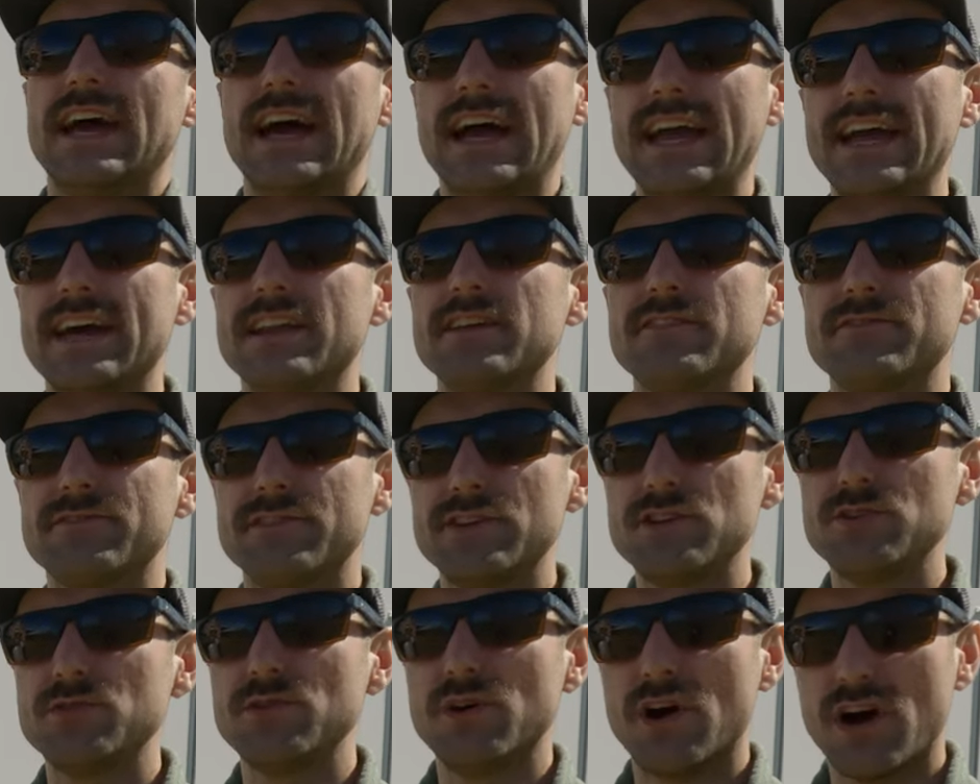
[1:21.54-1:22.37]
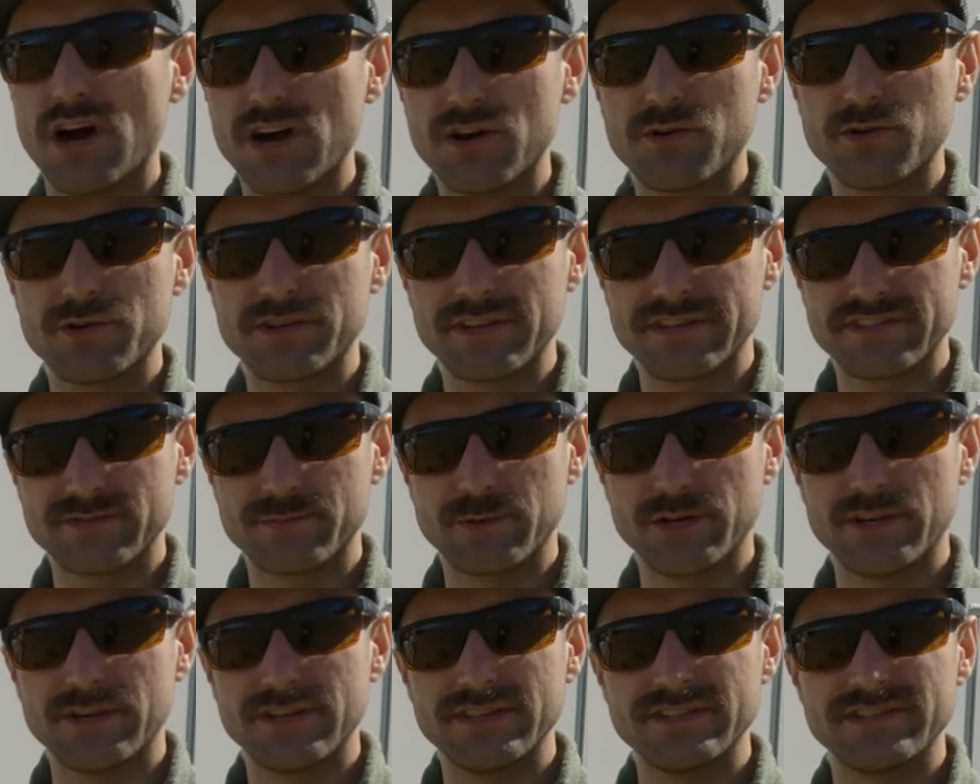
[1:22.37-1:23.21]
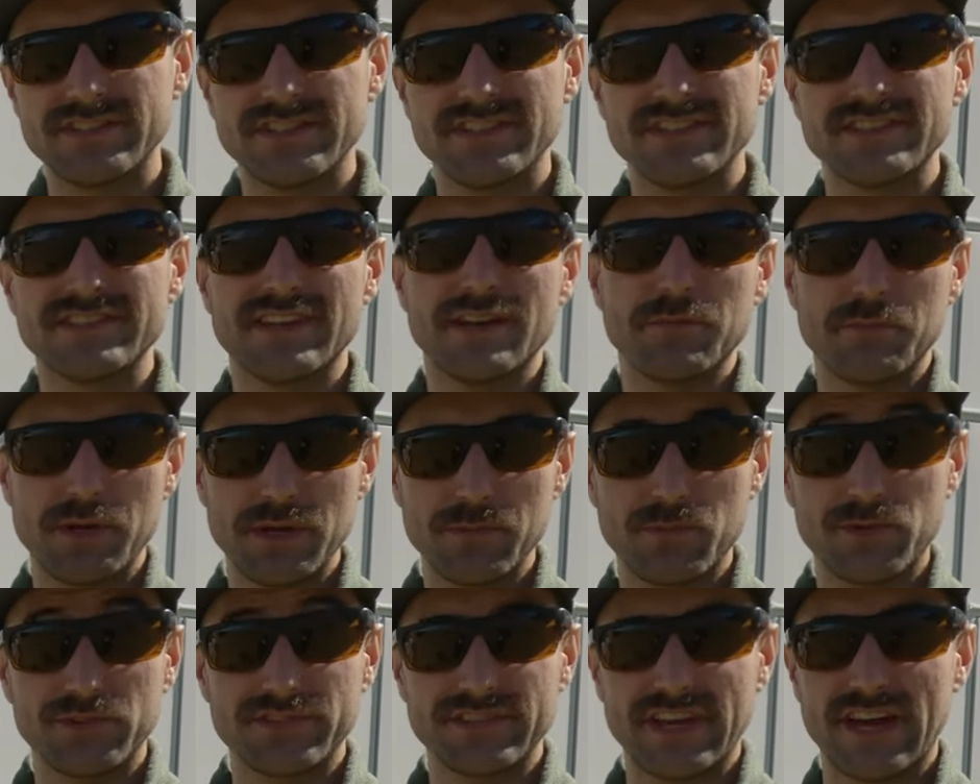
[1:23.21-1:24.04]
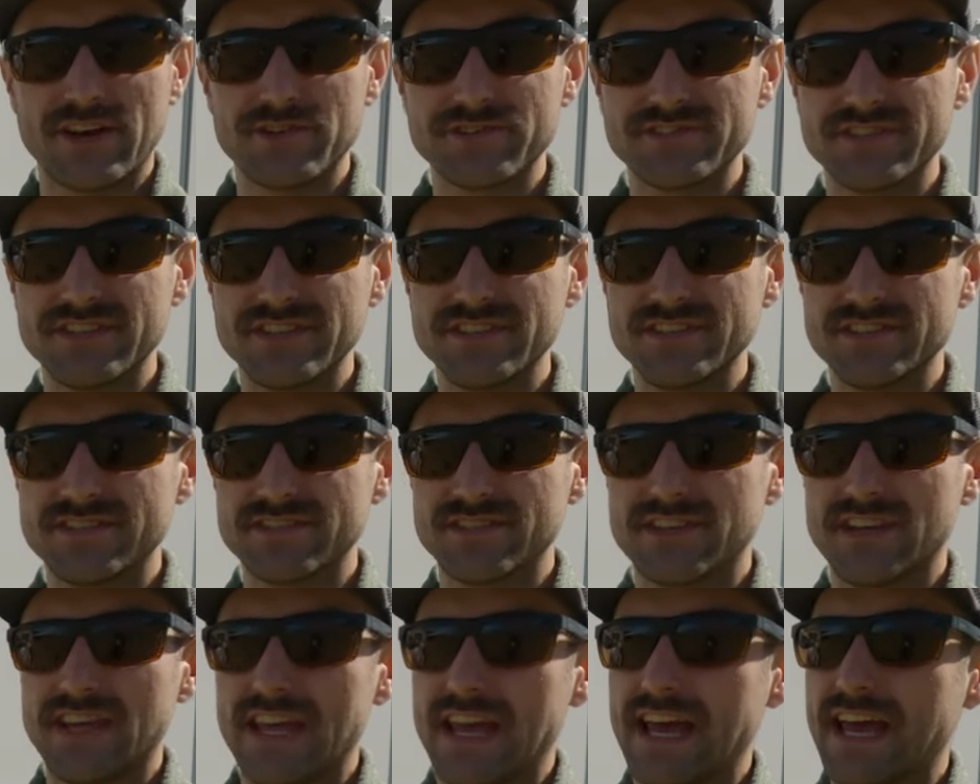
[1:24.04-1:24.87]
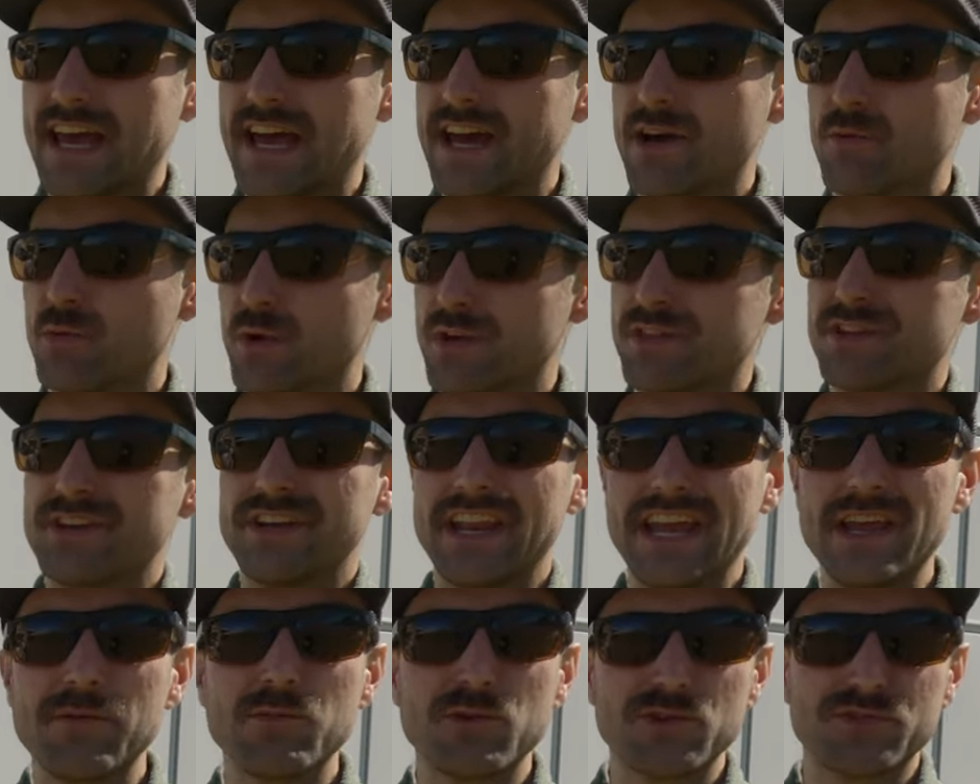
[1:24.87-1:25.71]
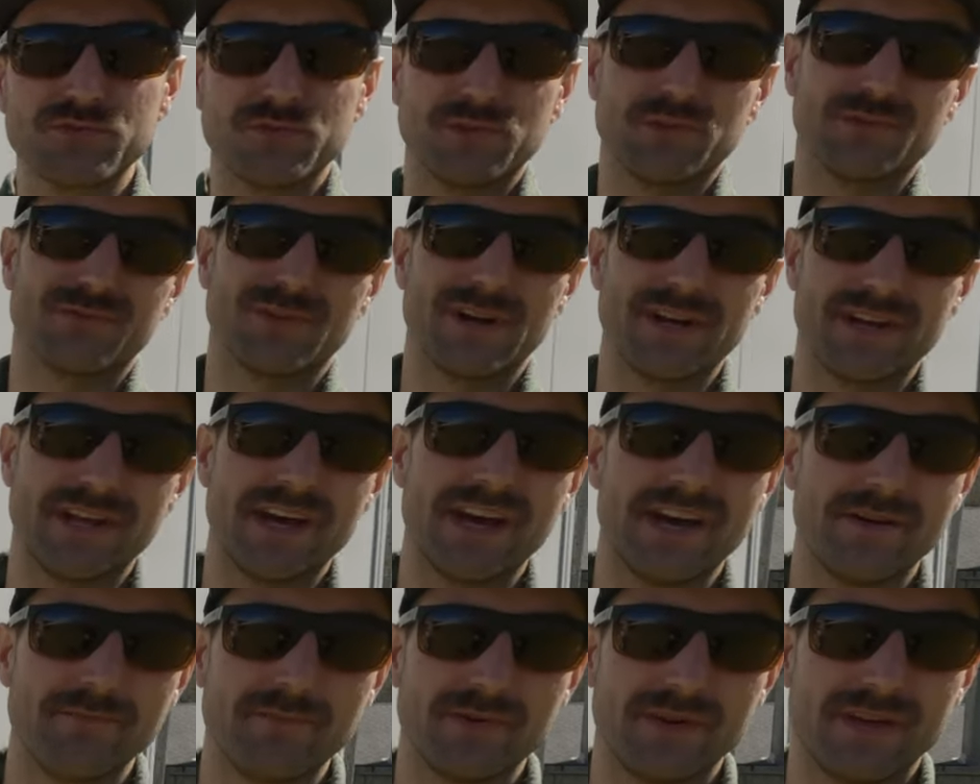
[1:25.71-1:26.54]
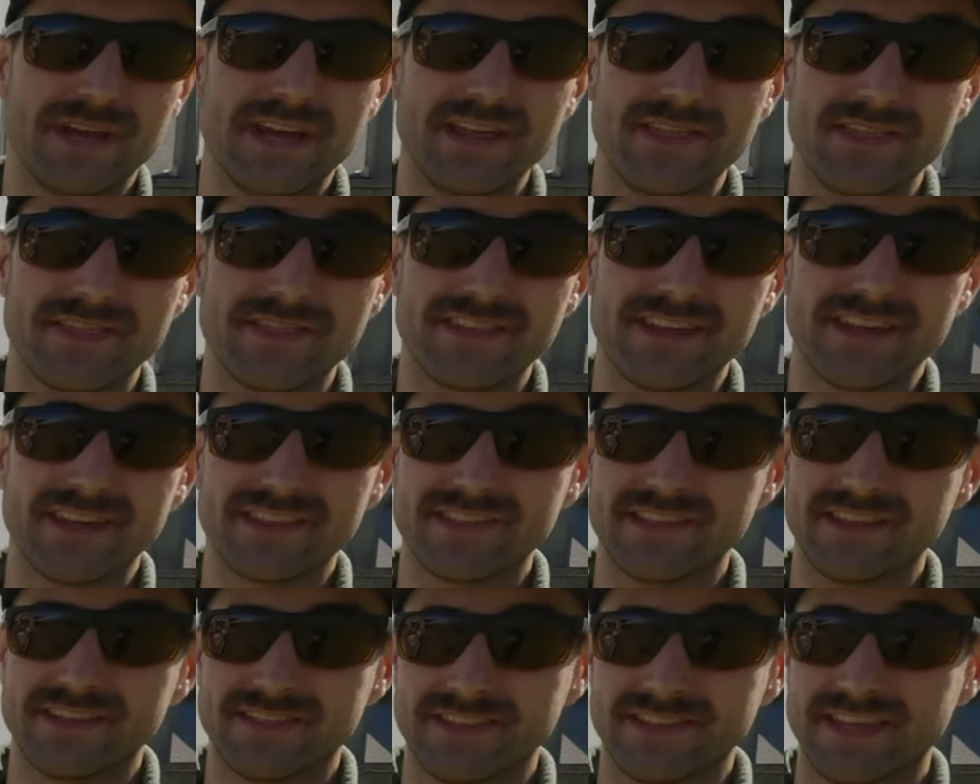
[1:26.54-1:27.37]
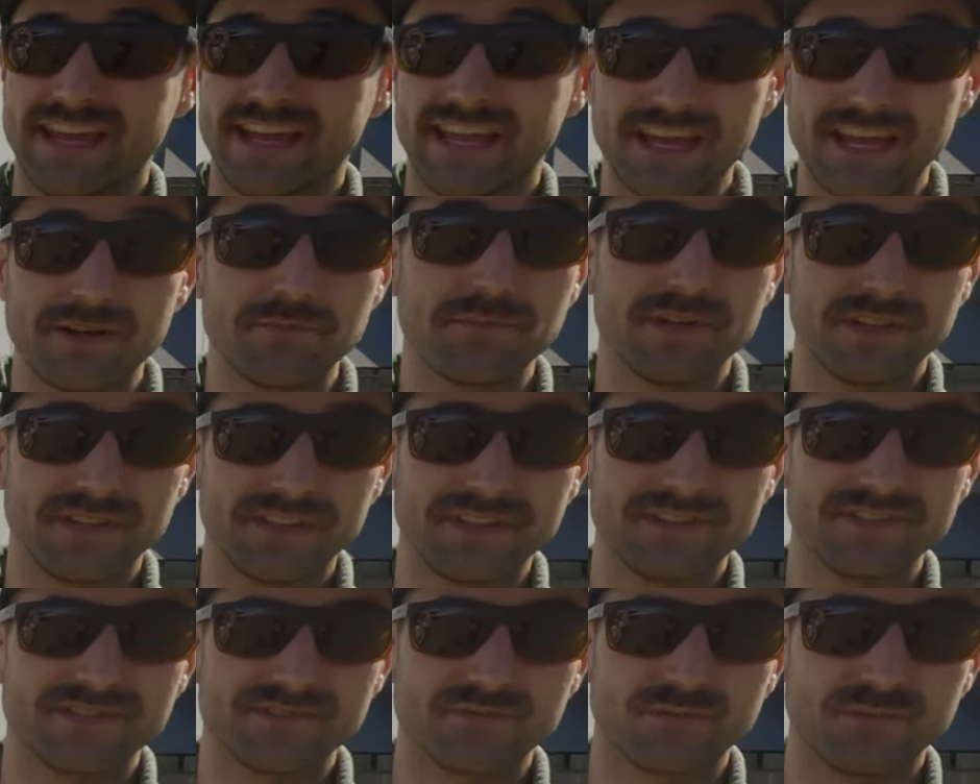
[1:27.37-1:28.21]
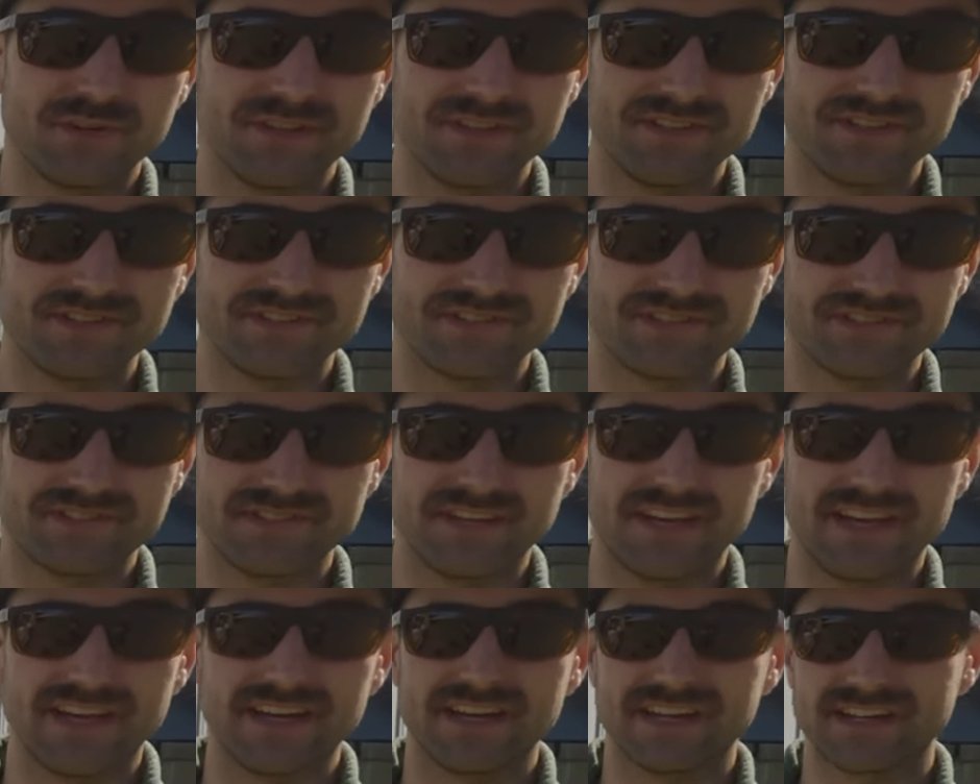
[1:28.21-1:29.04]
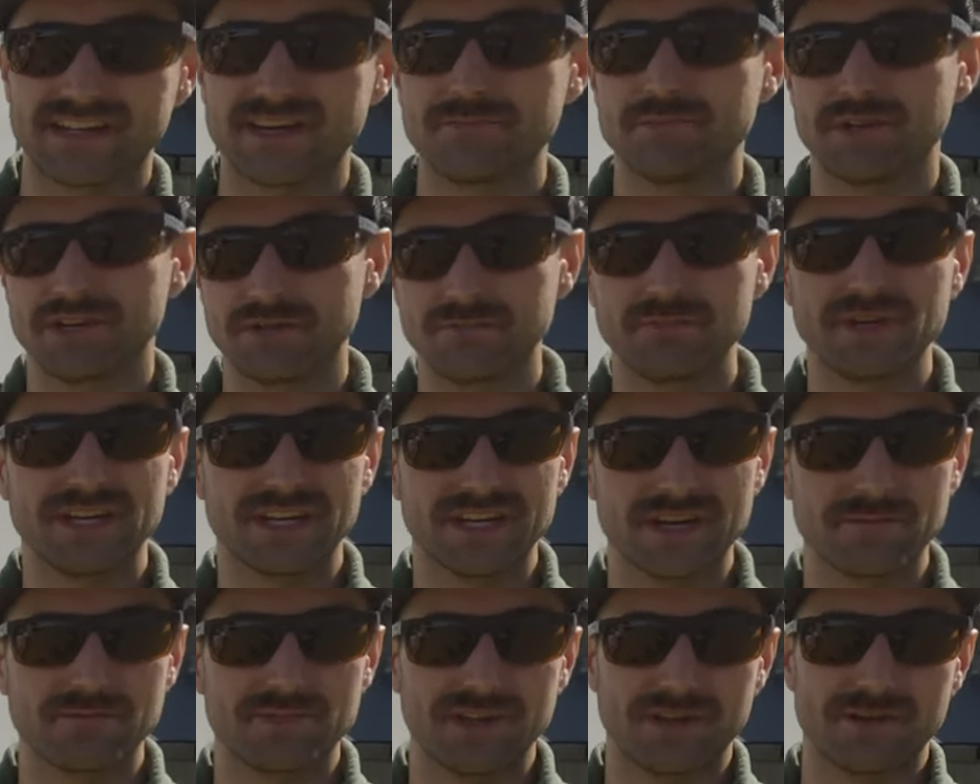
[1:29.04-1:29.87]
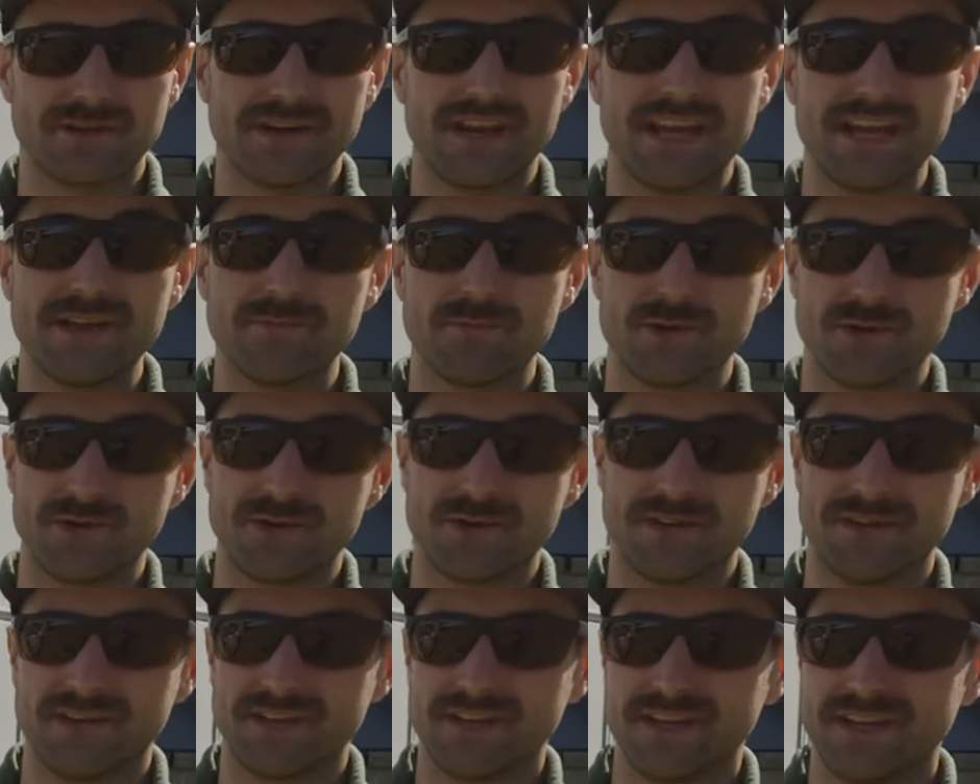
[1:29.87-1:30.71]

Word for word: I had a few awkward experiences at people's houses uh, where the neighbors would run up and think that the ambulance was uh, coming to pick up their neighbor.